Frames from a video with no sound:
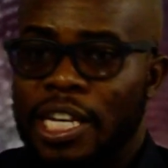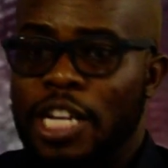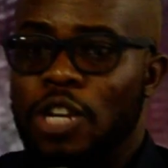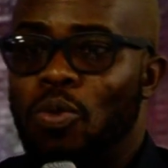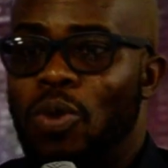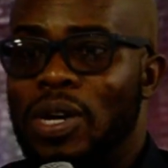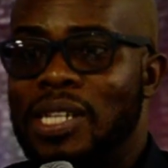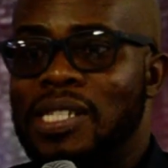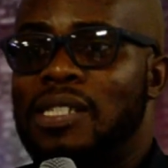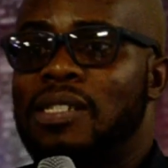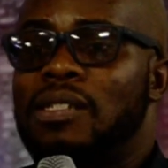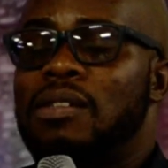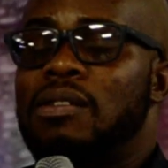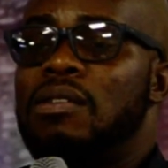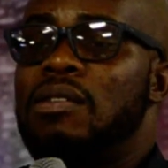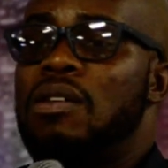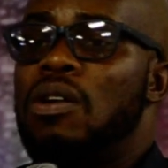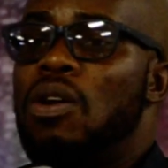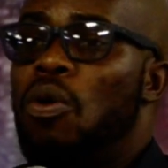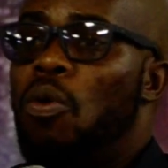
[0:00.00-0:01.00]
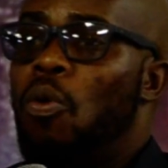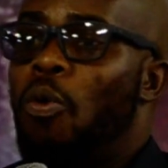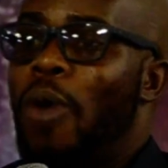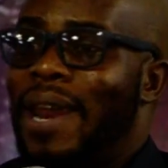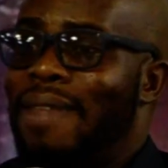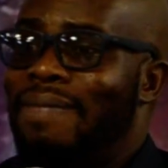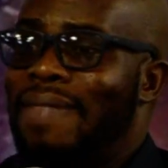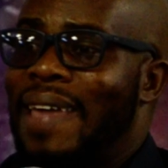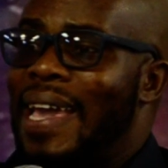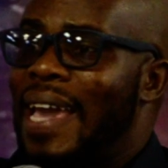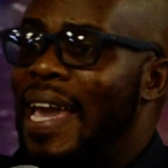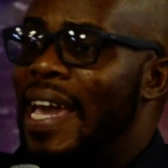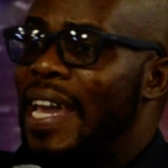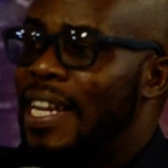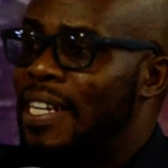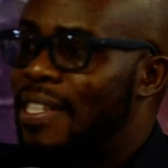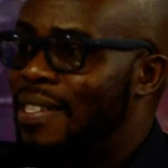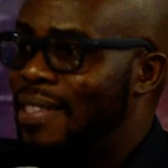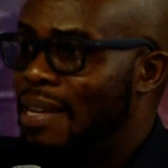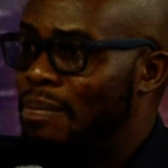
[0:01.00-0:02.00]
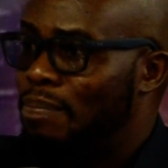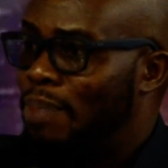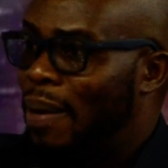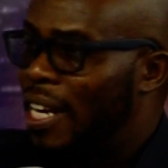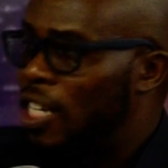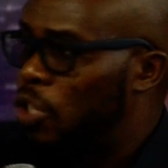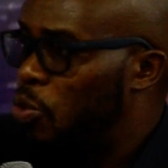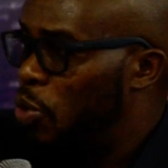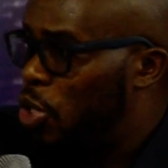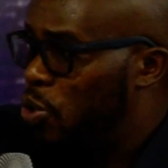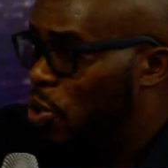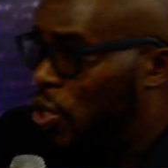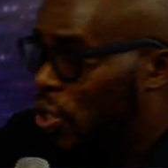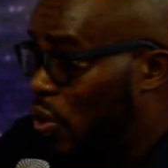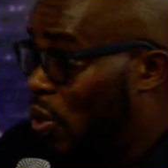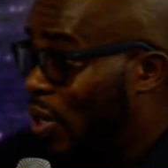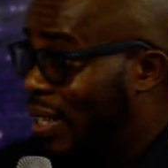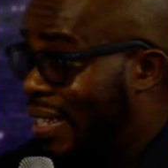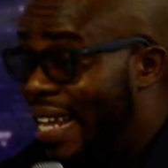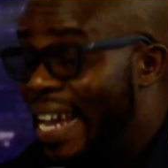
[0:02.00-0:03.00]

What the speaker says: It was when they ate the part which was not